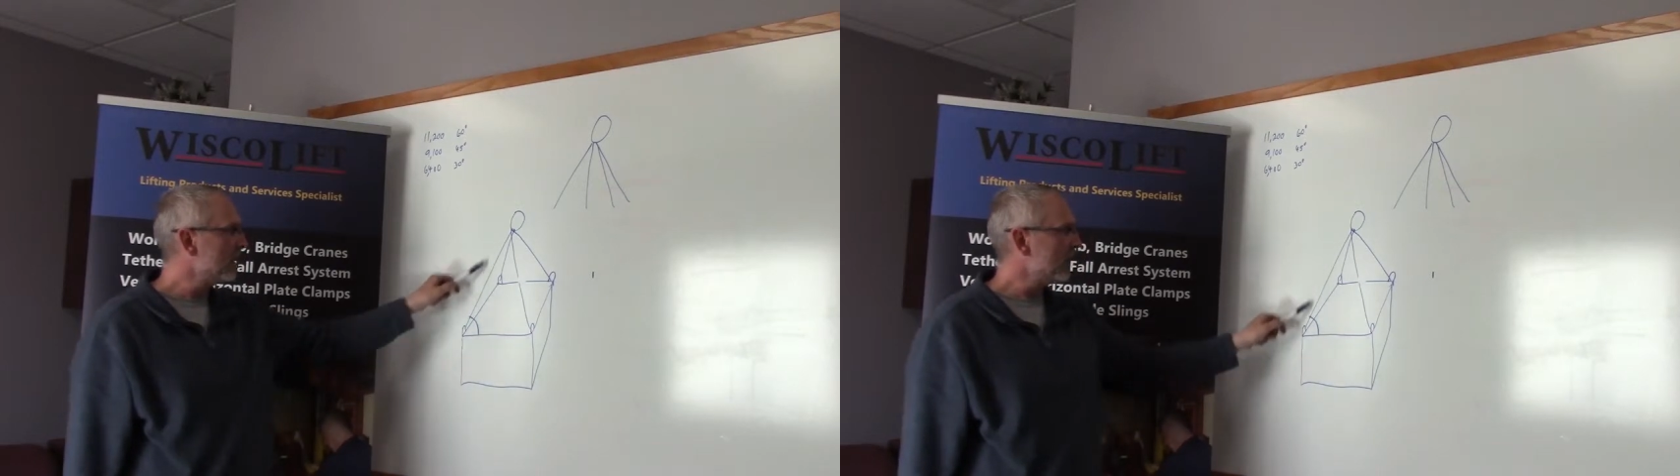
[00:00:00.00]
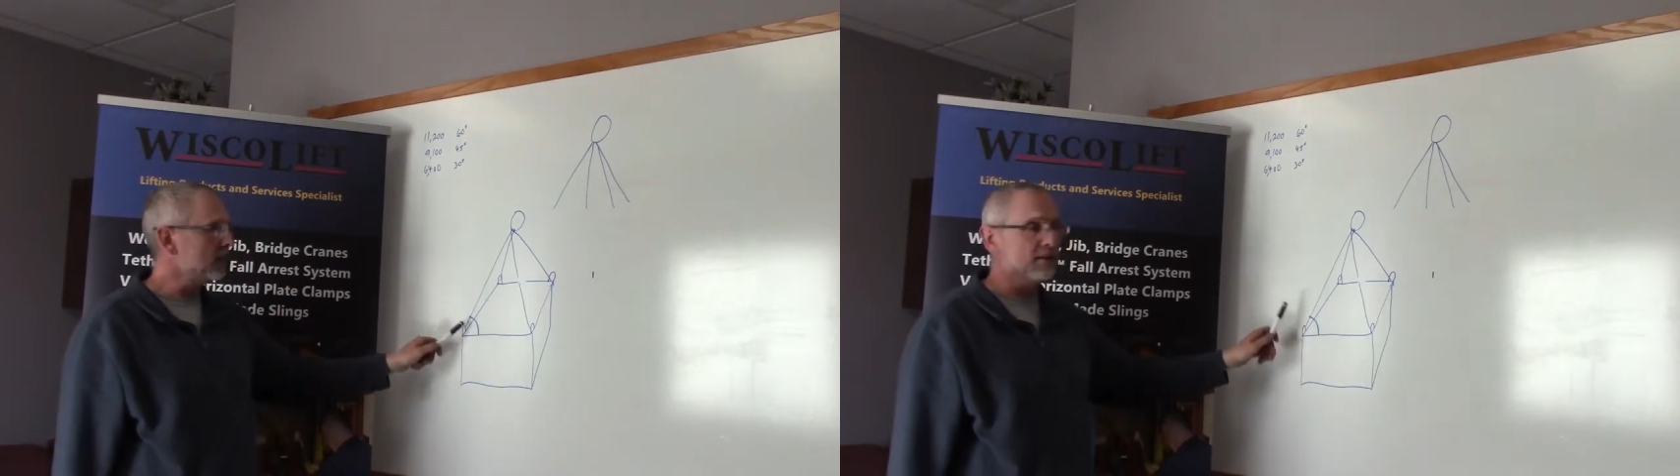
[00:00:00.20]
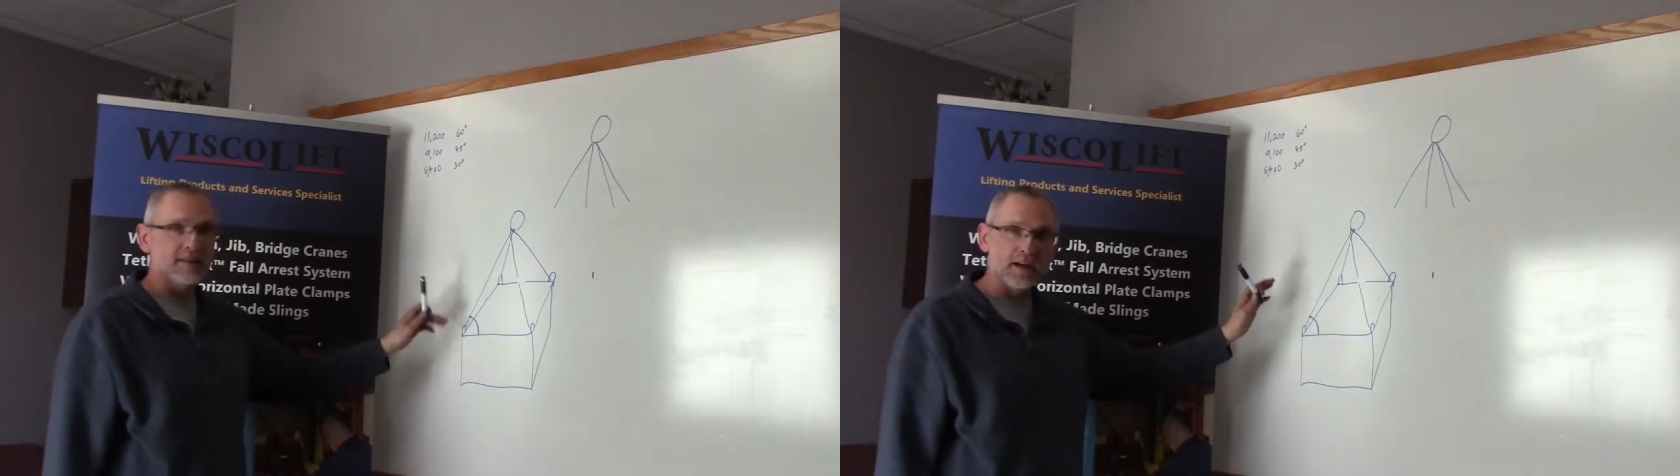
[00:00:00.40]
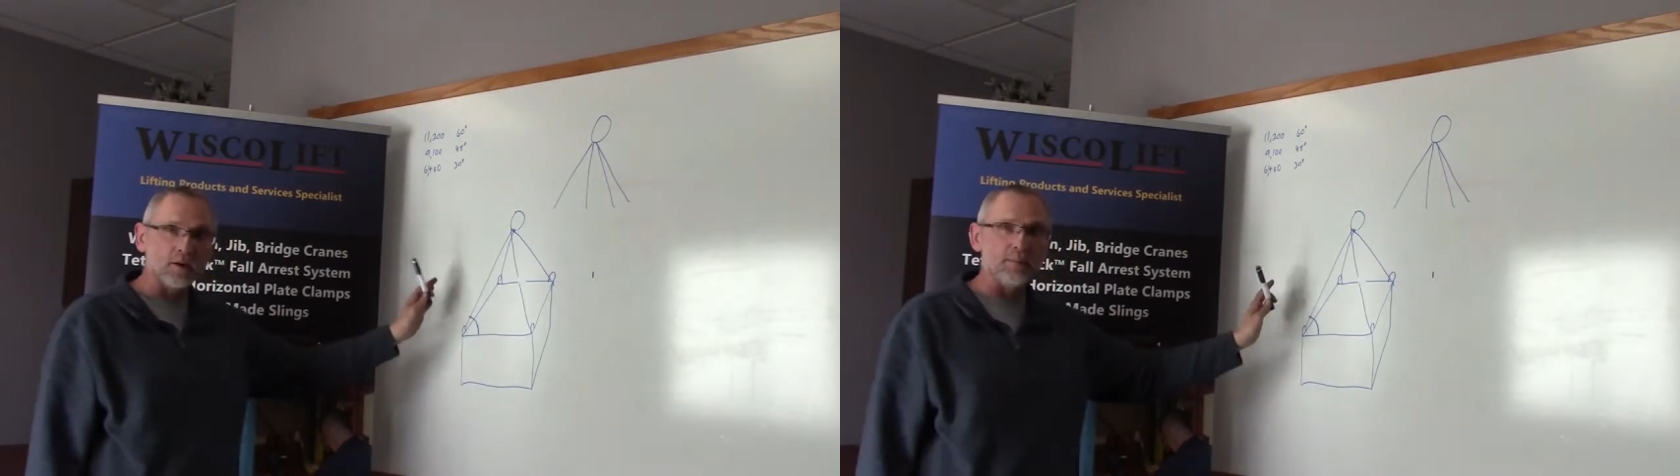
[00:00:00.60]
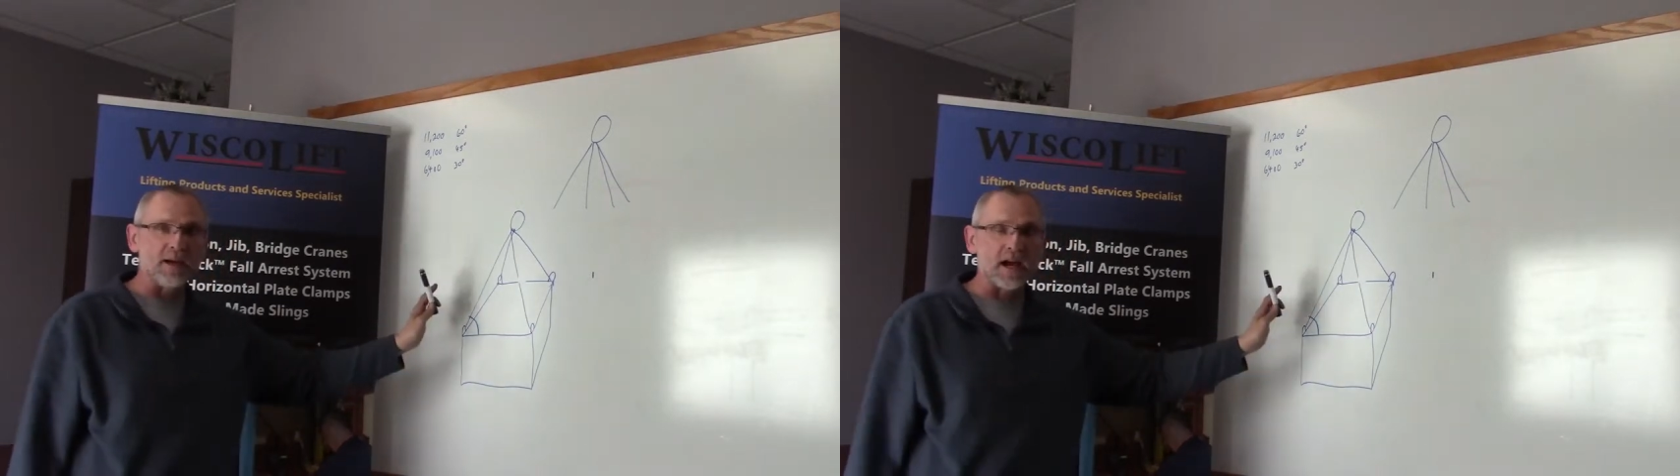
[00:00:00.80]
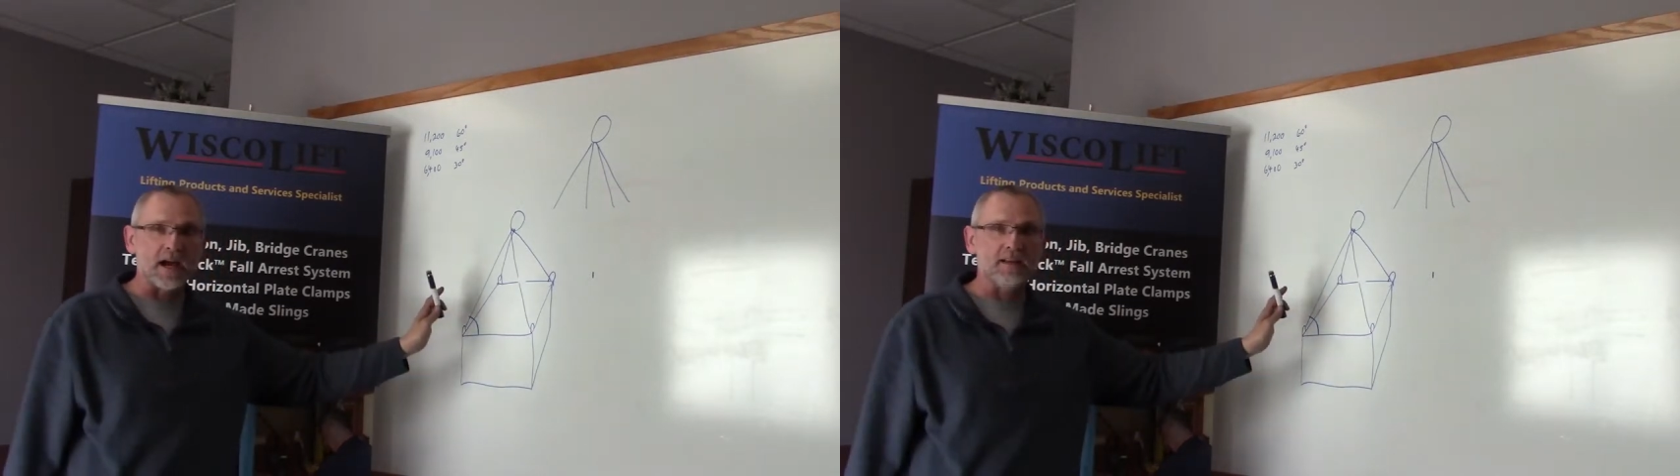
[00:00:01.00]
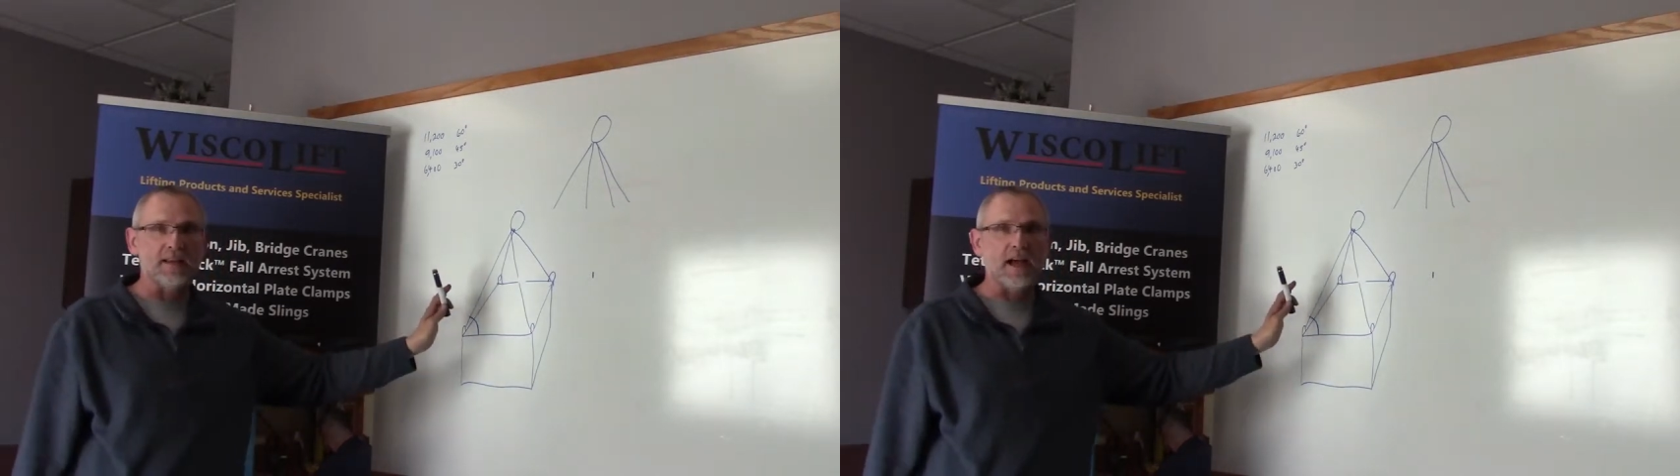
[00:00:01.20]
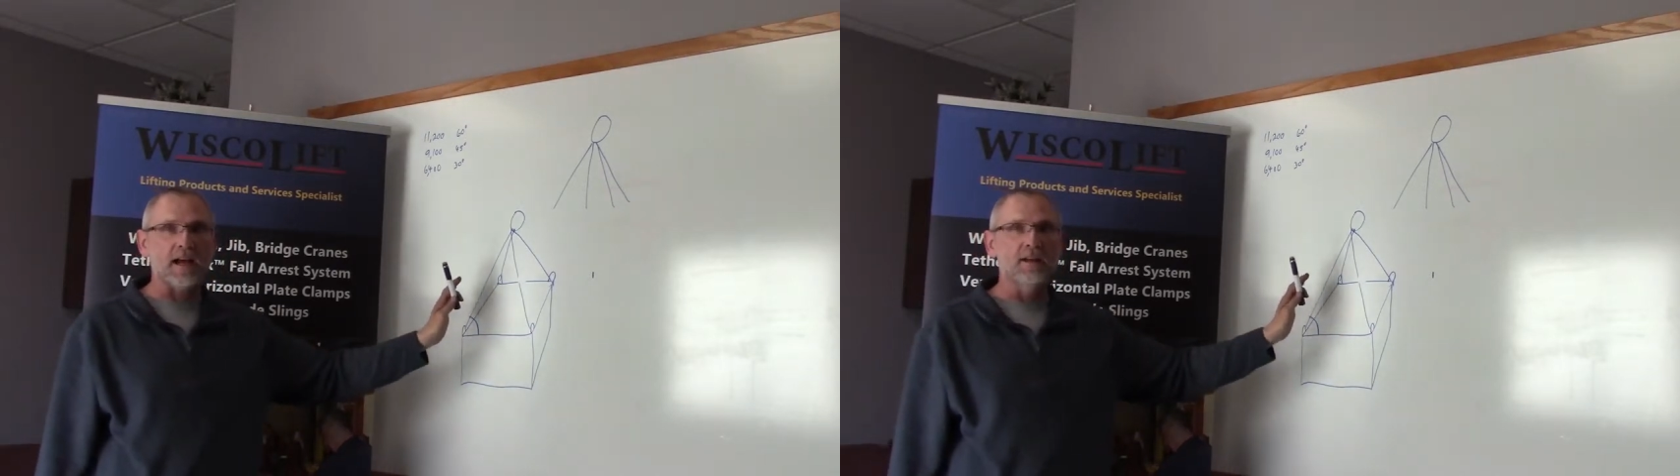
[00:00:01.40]
And the theory behind
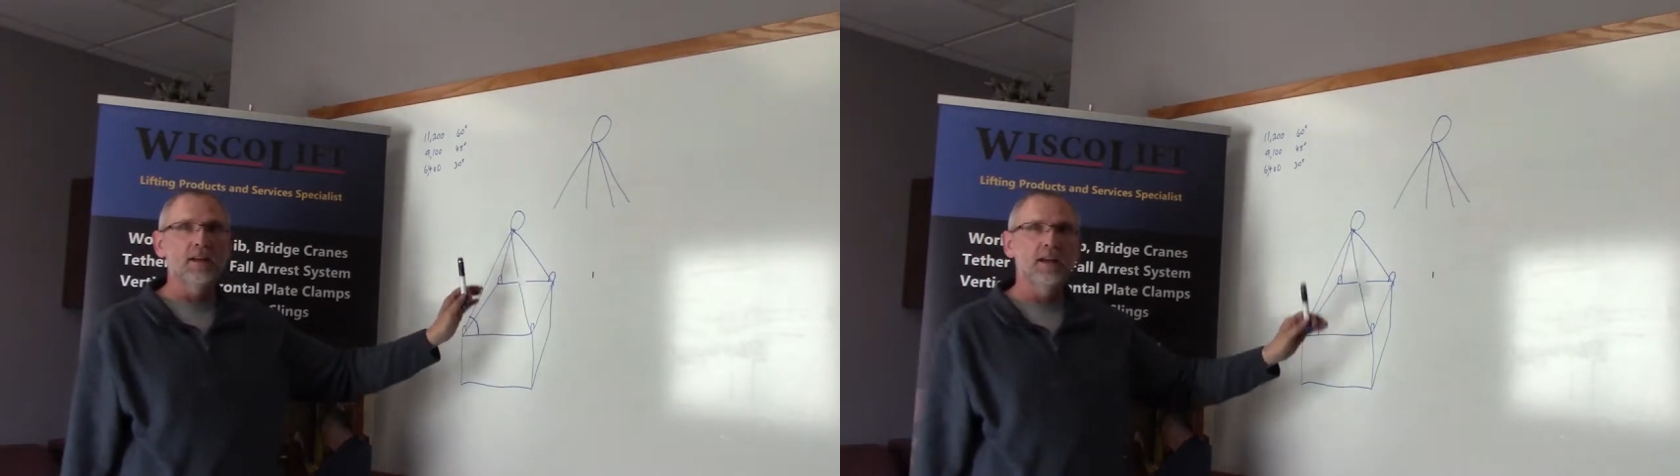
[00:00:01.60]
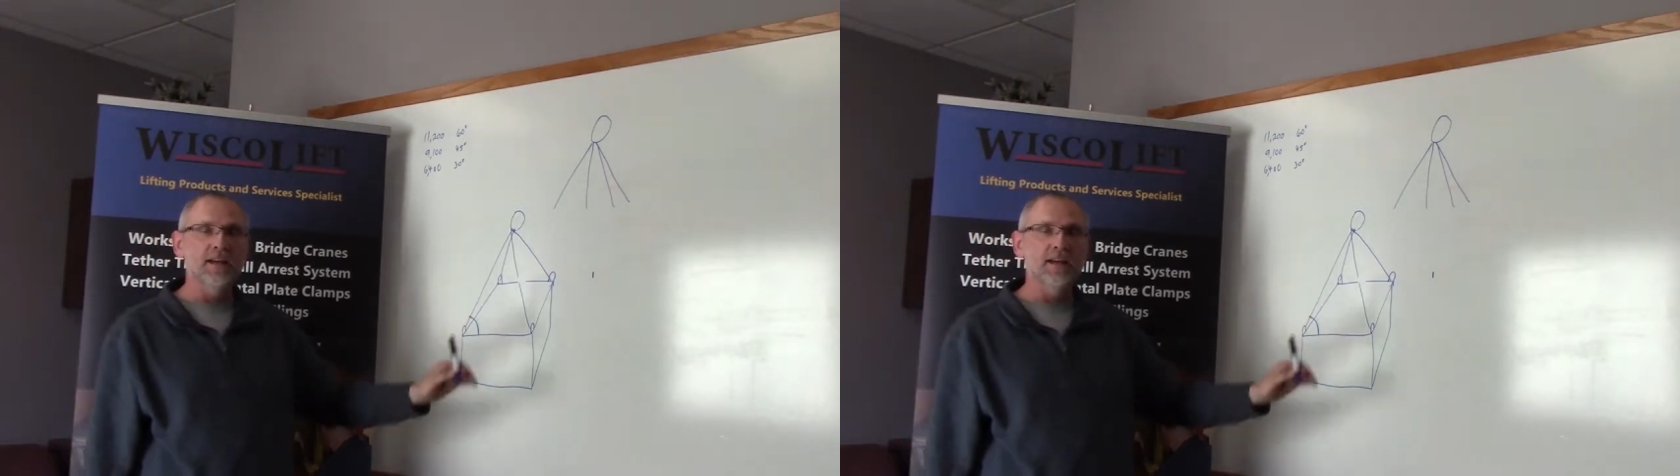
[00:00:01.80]
that